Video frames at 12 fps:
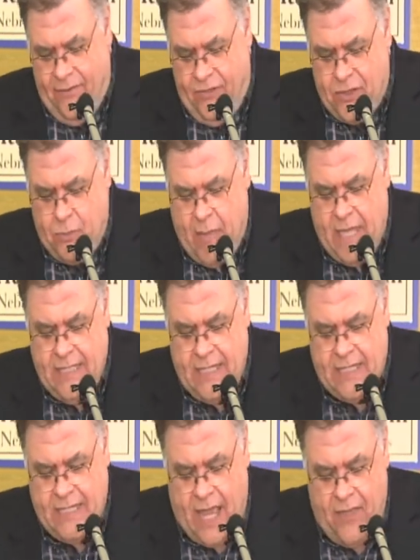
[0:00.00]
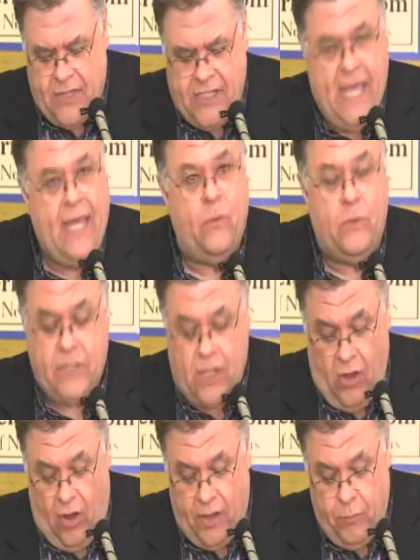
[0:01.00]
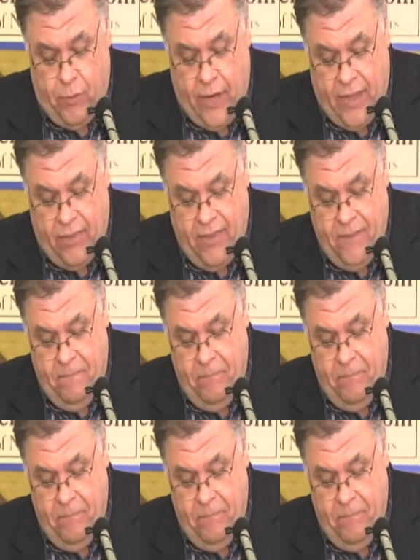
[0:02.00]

The space inside the tent was a caught breath.